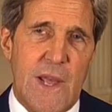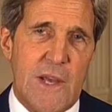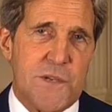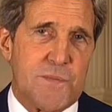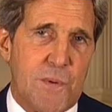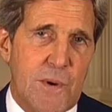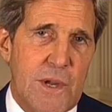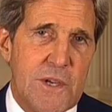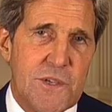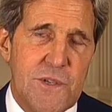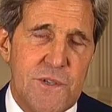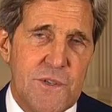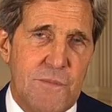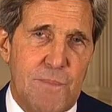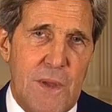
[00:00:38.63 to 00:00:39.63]

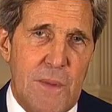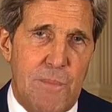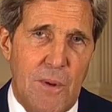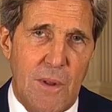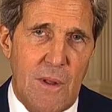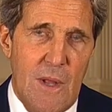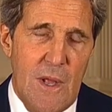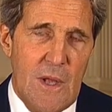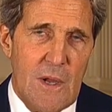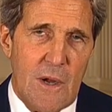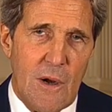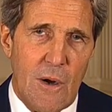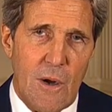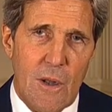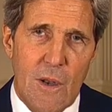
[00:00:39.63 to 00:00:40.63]
aspirations of people
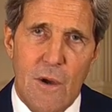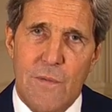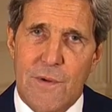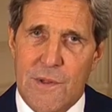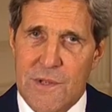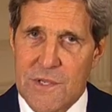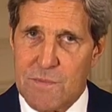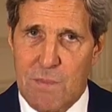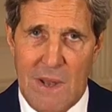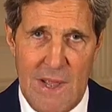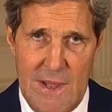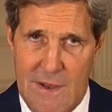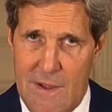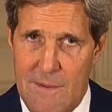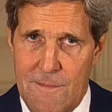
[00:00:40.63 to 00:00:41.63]
all over this
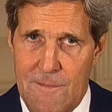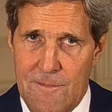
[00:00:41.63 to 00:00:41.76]
planet.